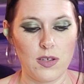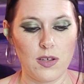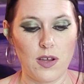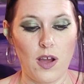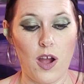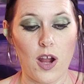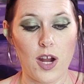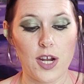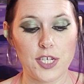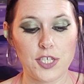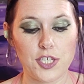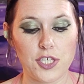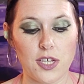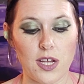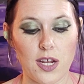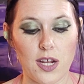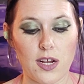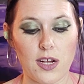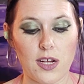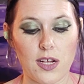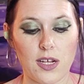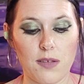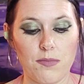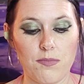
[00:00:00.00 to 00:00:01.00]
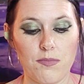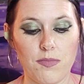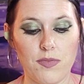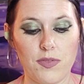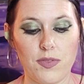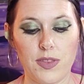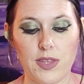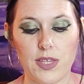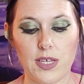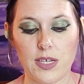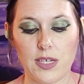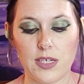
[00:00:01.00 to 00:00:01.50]
Heart chakra.
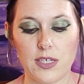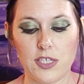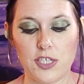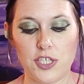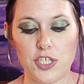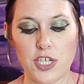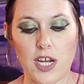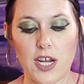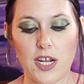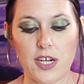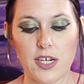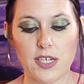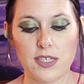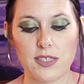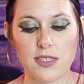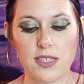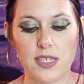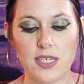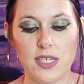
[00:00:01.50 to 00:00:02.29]
The chakra's